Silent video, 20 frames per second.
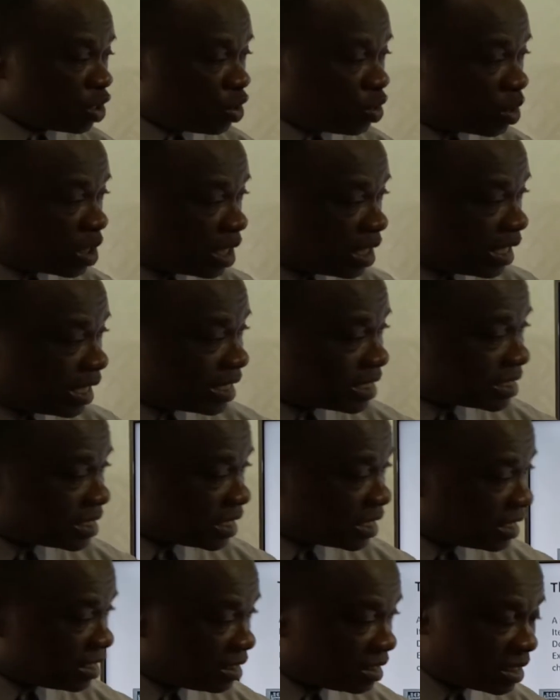You can
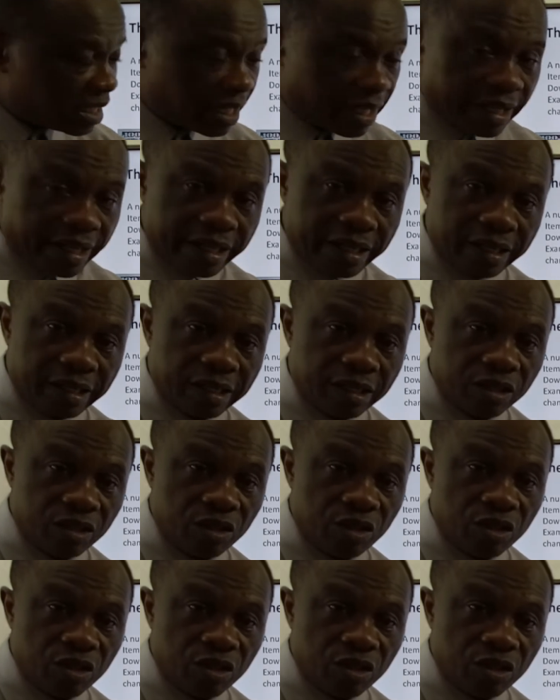assign 10